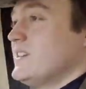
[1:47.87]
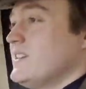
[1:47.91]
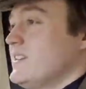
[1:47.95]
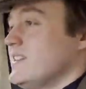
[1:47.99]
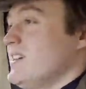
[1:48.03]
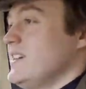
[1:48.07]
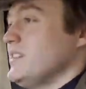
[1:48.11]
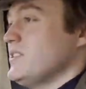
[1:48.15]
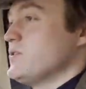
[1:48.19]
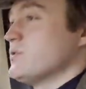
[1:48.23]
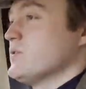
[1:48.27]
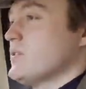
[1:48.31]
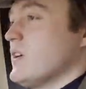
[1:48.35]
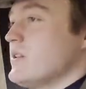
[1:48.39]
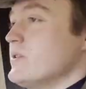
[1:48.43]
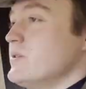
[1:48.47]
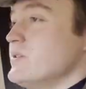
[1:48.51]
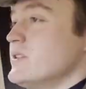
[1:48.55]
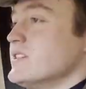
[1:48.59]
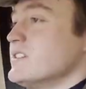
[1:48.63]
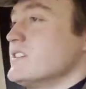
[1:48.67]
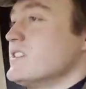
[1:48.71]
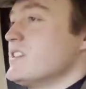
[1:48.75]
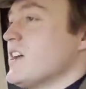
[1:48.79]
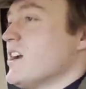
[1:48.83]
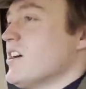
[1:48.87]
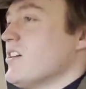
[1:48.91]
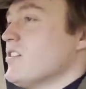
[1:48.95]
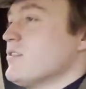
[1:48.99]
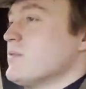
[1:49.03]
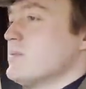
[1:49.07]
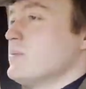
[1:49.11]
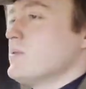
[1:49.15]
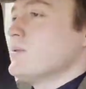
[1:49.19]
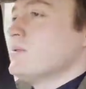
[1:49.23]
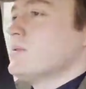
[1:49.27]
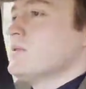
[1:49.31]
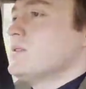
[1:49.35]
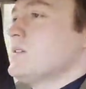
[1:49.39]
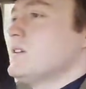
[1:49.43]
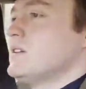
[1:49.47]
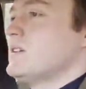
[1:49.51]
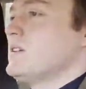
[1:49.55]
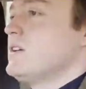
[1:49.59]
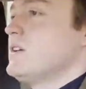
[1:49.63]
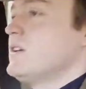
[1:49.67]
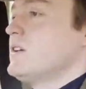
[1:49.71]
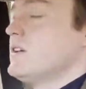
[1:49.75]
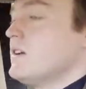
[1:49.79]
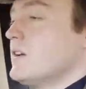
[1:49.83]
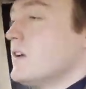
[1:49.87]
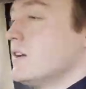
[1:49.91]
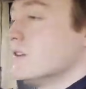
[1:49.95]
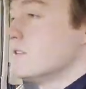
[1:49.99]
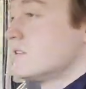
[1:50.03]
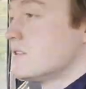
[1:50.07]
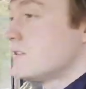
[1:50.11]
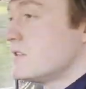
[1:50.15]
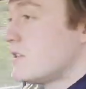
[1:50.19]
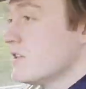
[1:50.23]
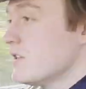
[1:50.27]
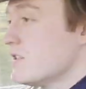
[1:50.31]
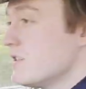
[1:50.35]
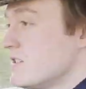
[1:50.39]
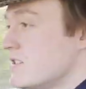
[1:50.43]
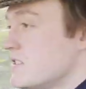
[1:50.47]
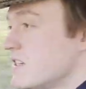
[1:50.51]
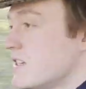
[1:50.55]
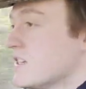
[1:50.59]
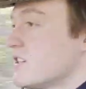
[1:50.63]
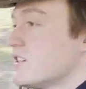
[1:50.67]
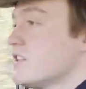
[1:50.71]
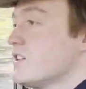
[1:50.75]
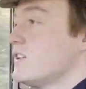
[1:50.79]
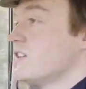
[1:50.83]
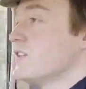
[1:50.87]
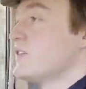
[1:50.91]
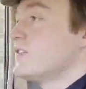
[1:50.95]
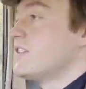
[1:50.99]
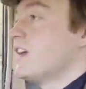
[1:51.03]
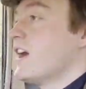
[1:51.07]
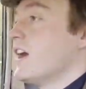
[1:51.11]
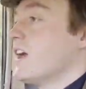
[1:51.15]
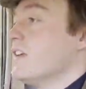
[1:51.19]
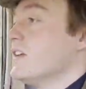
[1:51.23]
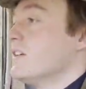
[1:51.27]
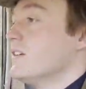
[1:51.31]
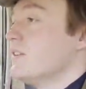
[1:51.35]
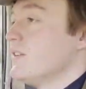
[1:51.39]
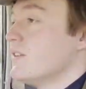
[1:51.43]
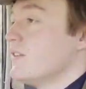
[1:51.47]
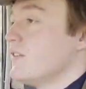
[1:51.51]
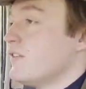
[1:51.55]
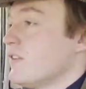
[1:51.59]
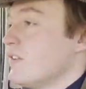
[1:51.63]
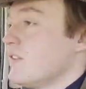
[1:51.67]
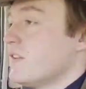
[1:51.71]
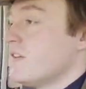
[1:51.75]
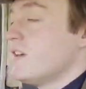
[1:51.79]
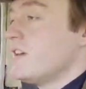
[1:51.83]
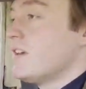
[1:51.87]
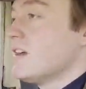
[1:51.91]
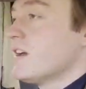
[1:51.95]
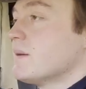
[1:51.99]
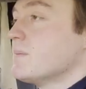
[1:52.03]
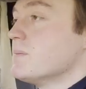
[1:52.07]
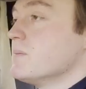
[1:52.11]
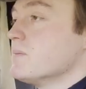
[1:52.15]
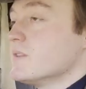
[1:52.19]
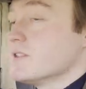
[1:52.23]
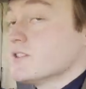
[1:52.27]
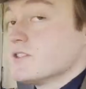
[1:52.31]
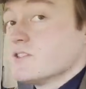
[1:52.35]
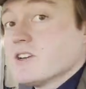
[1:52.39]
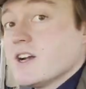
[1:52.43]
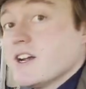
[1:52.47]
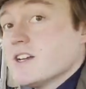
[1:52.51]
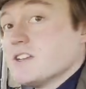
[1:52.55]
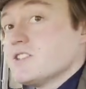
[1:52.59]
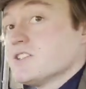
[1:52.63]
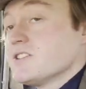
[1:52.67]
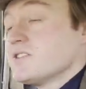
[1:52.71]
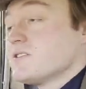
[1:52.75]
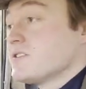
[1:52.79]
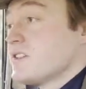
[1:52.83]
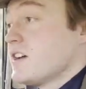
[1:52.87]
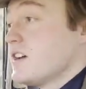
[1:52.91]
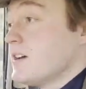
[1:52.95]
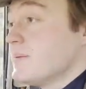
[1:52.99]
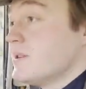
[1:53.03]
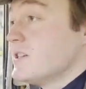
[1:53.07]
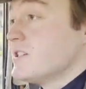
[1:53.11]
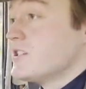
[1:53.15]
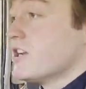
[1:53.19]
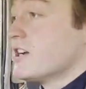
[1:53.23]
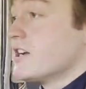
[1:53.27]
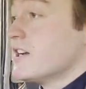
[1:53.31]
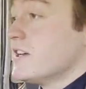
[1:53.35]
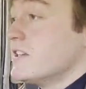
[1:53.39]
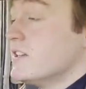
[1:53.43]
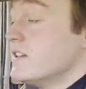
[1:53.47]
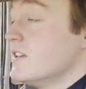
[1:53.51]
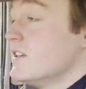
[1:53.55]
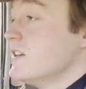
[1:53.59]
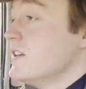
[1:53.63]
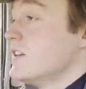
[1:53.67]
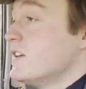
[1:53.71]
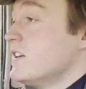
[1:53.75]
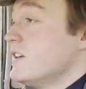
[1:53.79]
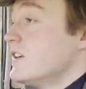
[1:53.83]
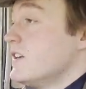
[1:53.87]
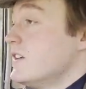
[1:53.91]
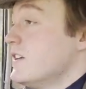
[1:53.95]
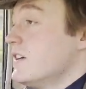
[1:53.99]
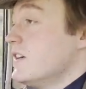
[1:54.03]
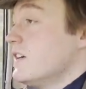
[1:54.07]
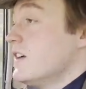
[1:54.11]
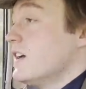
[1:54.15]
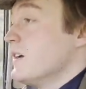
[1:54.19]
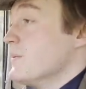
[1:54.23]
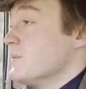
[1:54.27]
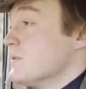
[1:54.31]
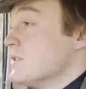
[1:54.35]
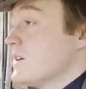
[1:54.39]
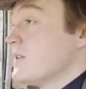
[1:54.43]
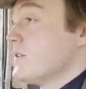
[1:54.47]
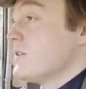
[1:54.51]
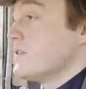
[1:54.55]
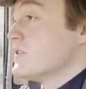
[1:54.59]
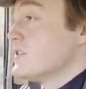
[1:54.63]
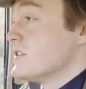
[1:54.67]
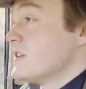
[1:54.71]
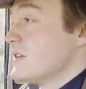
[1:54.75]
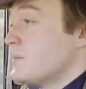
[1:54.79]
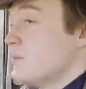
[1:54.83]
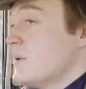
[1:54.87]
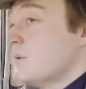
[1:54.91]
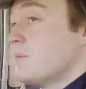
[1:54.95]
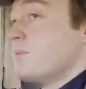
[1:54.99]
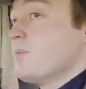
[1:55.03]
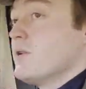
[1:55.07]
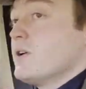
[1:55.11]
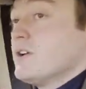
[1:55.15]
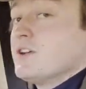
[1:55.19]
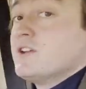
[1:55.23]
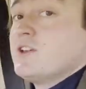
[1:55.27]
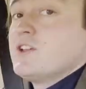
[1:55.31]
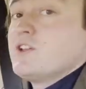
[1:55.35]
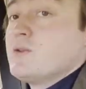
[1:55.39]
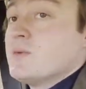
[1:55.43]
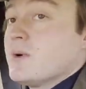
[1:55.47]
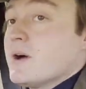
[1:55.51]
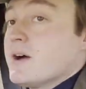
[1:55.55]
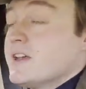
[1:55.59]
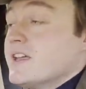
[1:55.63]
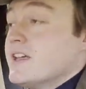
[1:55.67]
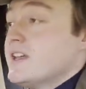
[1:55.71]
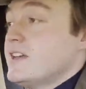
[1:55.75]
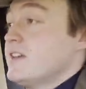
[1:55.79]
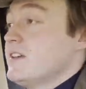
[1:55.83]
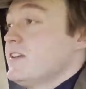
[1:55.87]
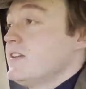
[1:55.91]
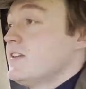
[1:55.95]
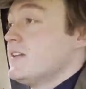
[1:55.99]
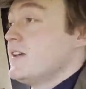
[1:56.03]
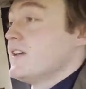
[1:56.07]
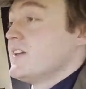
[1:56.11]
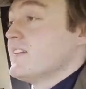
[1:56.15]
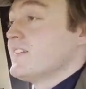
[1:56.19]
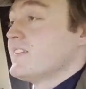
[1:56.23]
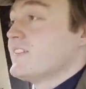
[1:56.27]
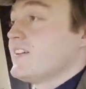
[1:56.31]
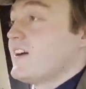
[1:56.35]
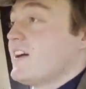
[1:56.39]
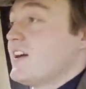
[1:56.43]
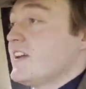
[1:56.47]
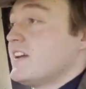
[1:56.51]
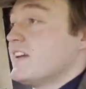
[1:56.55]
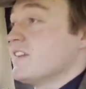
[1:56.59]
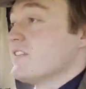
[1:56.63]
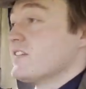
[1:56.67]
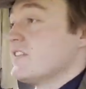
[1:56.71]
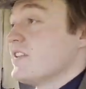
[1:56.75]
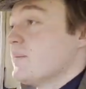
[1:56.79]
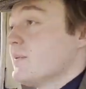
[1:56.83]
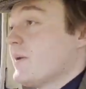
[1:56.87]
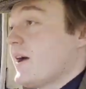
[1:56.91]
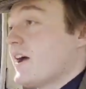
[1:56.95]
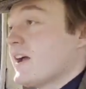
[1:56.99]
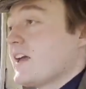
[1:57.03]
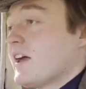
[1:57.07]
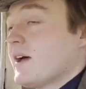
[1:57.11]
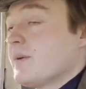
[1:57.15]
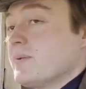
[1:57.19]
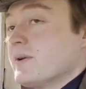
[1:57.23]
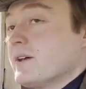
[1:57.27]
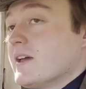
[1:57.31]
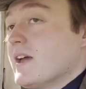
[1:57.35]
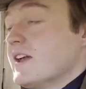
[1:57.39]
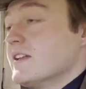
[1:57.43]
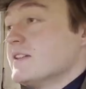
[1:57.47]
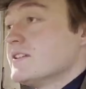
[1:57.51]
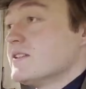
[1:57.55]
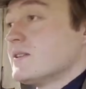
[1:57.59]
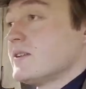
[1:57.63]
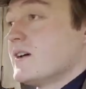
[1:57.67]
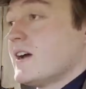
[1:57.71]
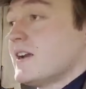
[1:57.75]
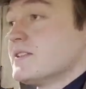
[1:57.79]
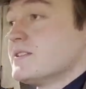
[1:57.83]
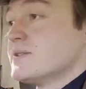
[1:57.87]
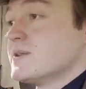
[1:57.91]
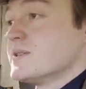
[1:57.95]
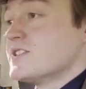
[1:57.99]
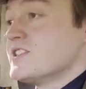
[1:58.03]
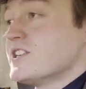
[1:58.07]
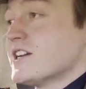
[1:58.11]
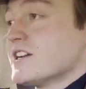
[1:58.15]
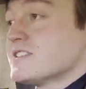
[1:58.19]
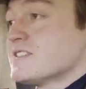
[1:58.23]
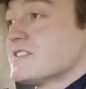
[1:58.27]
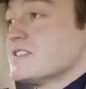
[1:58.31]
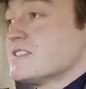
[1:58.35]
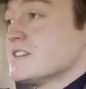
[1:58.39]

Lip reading: This road is terrible, as good as it could have done for the stretched timing chain. So obviously we're putting a new one in, it's tightened everything back up again, so I had to adjust the